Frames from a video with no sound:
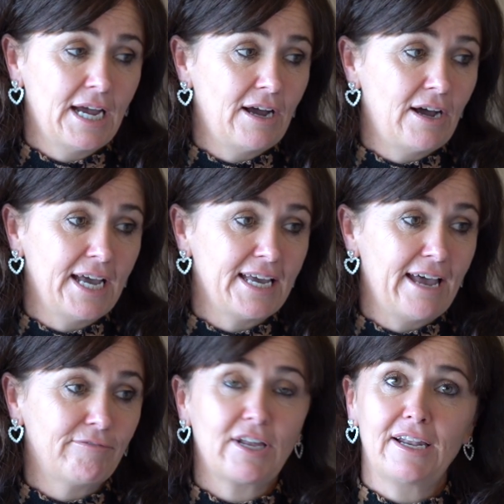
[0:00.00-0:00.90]
I
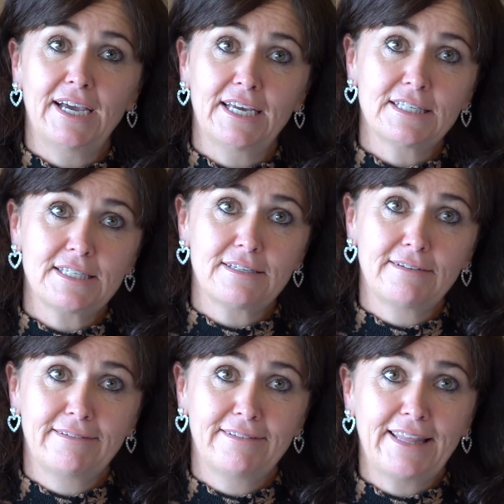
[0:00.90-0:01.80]
have
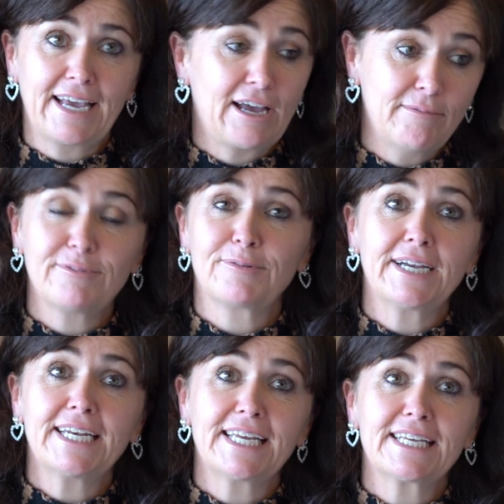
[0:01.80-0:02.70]
clients that come for
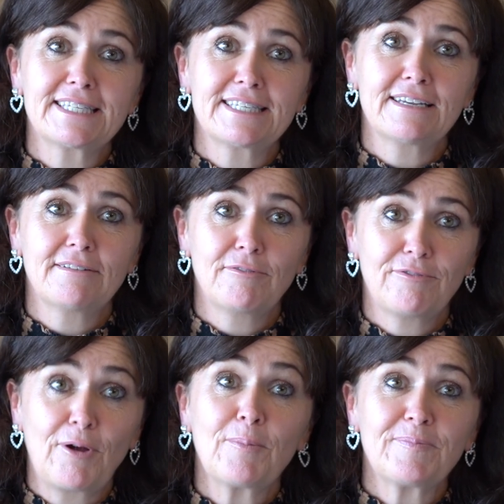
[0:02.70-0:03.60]
readings
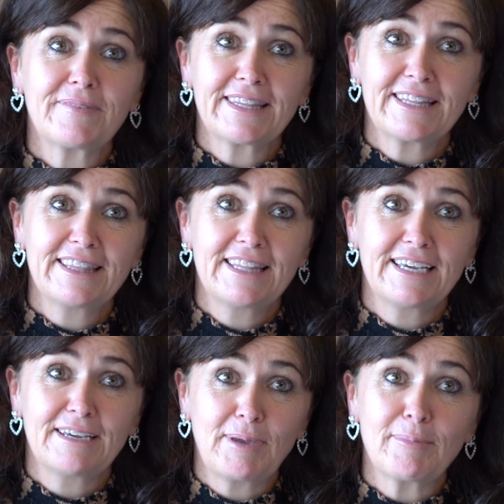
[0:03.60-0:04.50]
from
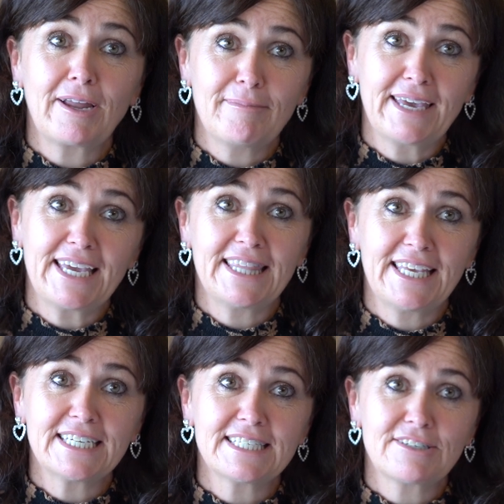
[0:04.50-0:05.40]
the people I met in
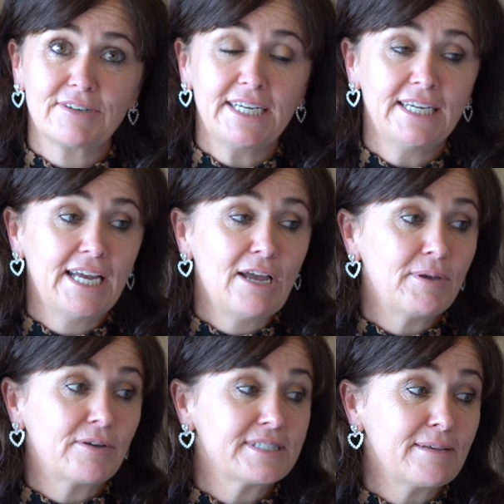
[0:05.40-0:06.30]
the industry
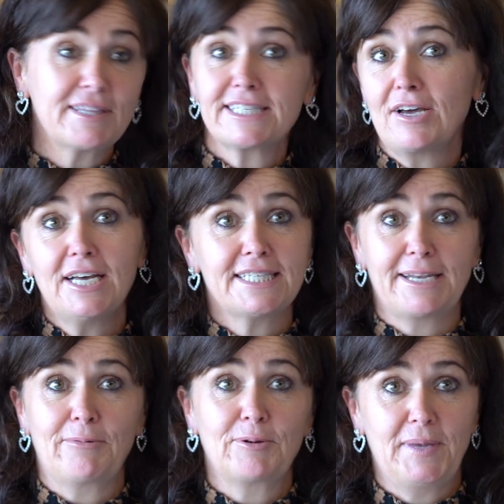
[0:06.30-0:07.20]
because some of the signs
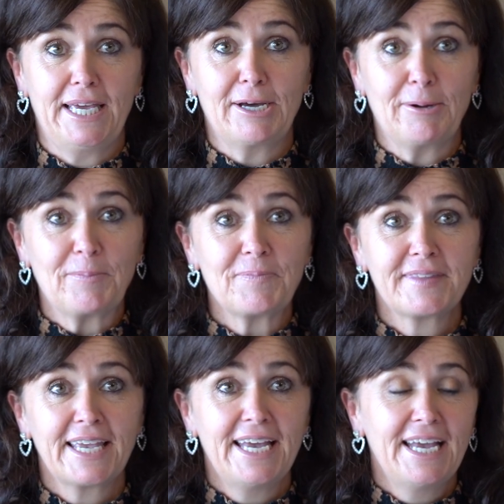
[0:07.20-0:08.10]
that I would pick up.
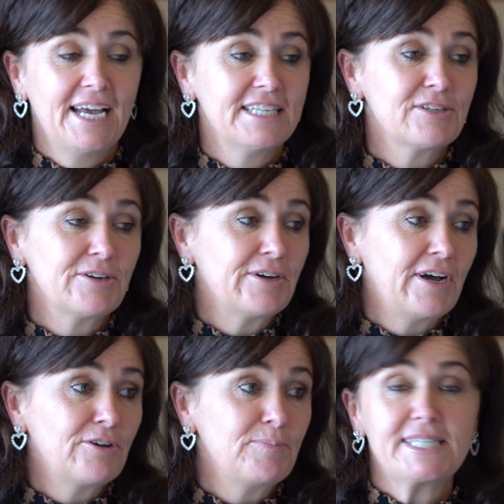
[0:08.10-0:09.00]
So
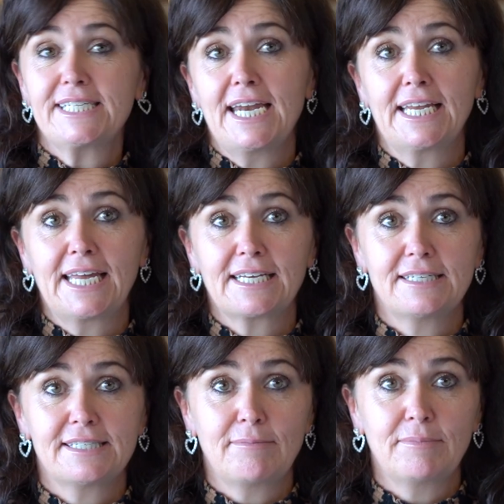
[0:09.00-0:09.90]
I could be standing next
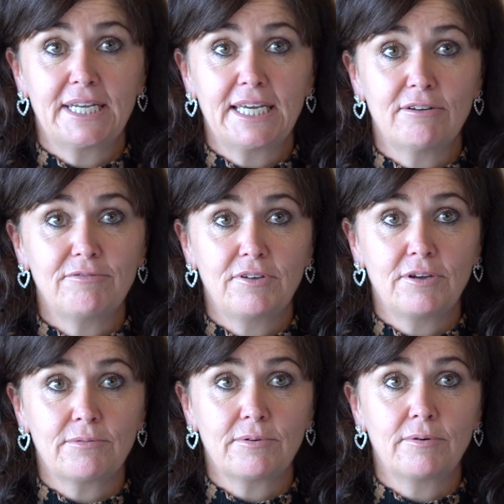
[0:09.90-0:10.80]
to somebody in a
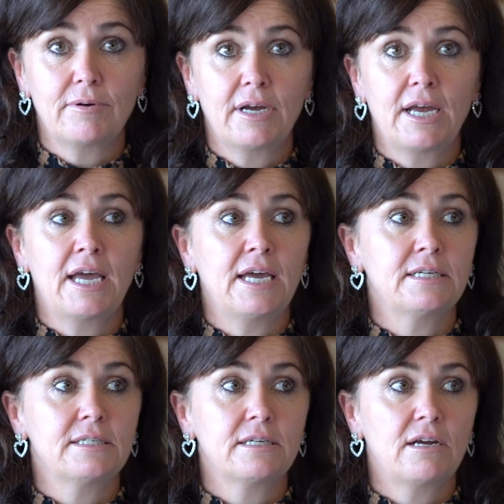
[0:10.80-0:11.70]
funeral
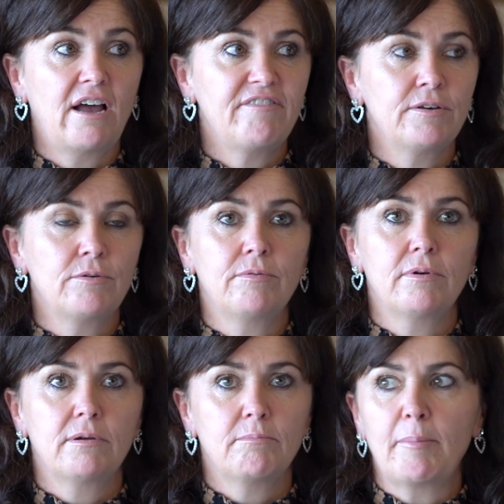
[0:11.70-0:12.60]
and I feel
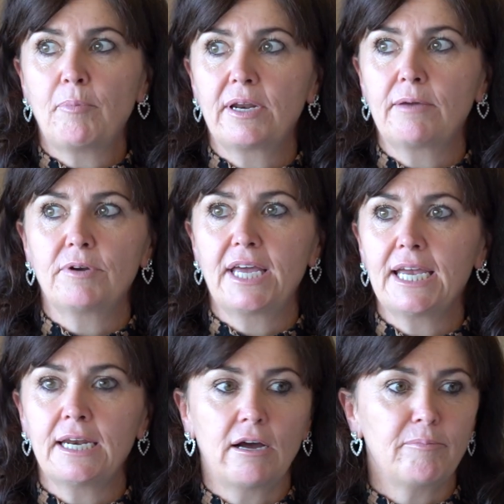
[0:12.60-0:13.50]
my body would
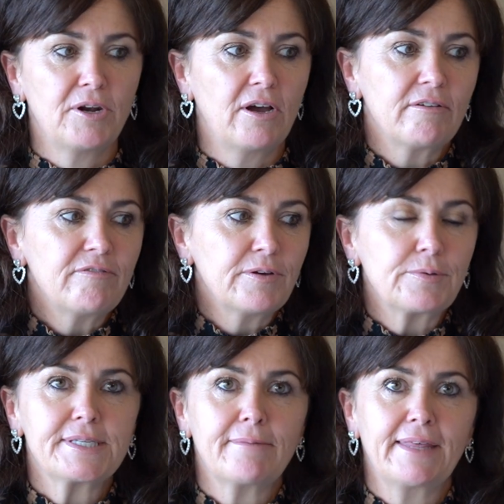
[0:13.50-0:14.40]
heat up and I would
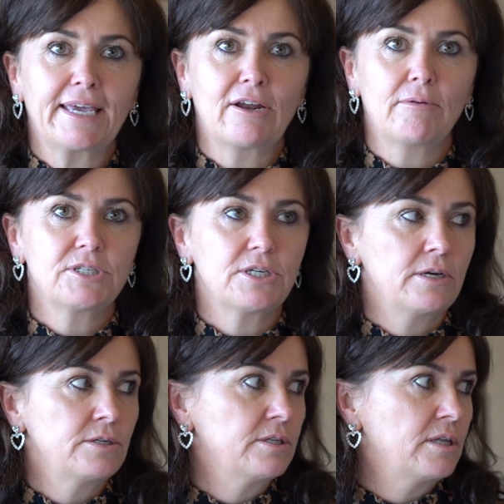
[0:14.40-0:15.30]
feel something, and I would
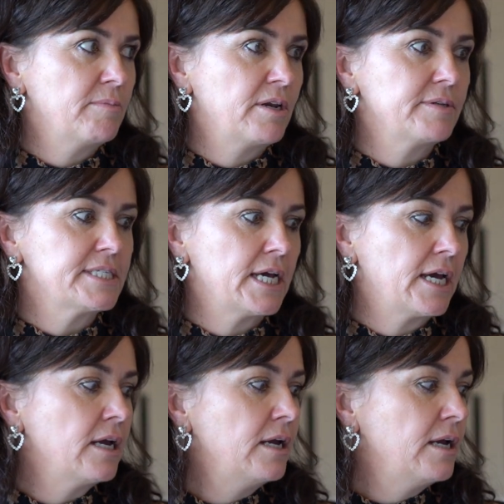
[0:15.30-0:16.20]
turn to them and I would
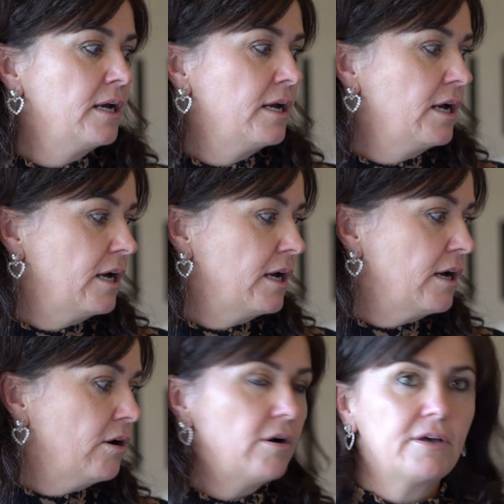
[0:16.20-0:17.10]
say,
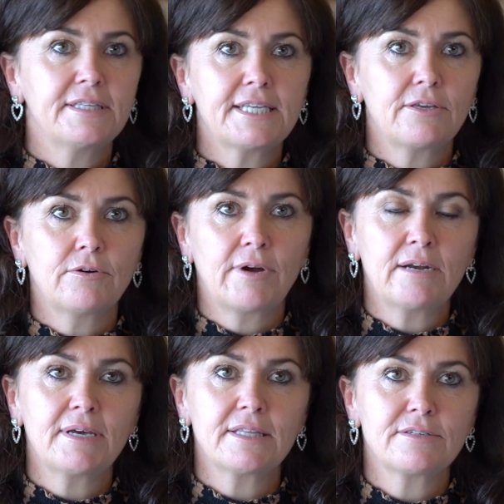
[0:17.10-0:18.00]
oh, is that your
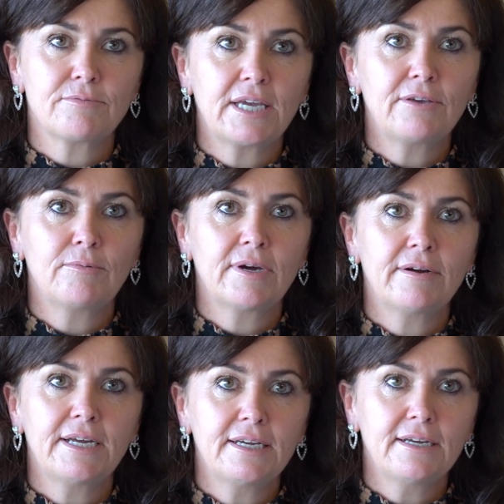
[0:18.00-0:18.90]
grandmother's ring you're
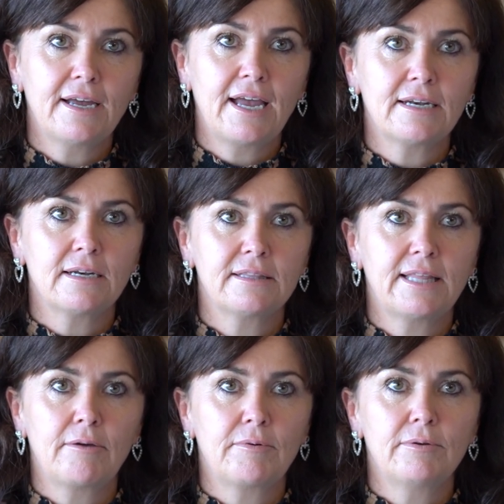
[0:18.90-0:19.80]
wearing? And
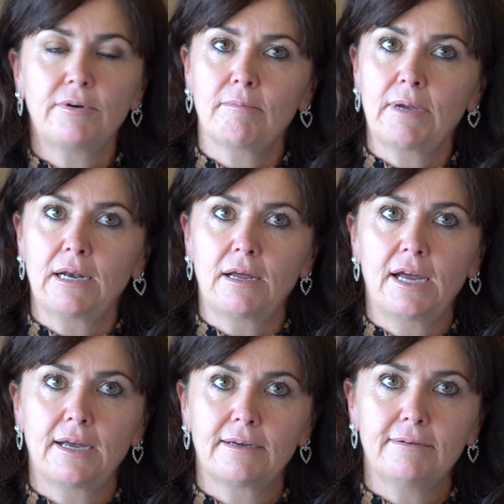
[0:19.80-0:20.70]
they would look at me
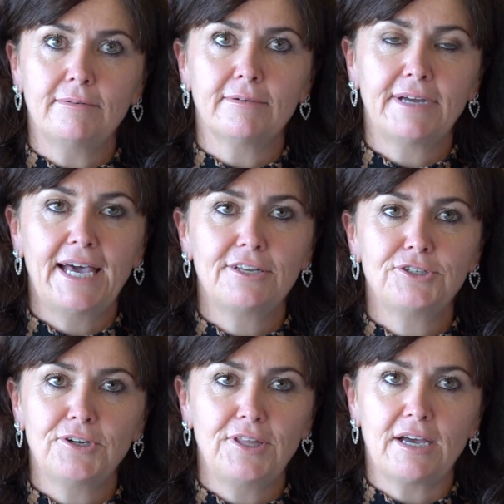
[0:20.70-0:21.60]
like, oh, how did
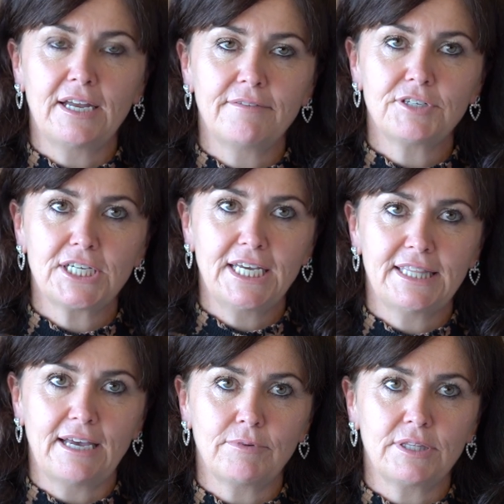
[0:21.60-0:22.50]
you know that? I never
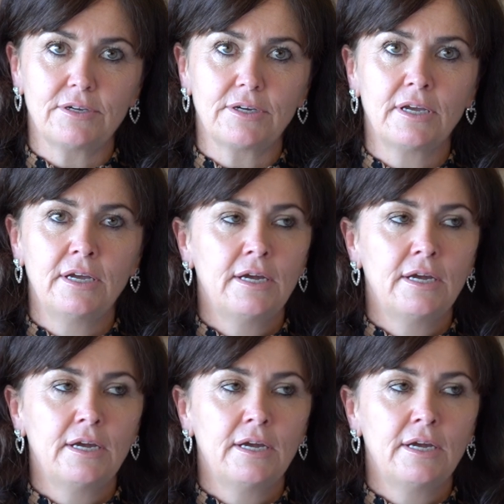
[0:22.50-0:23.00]
shared that with you.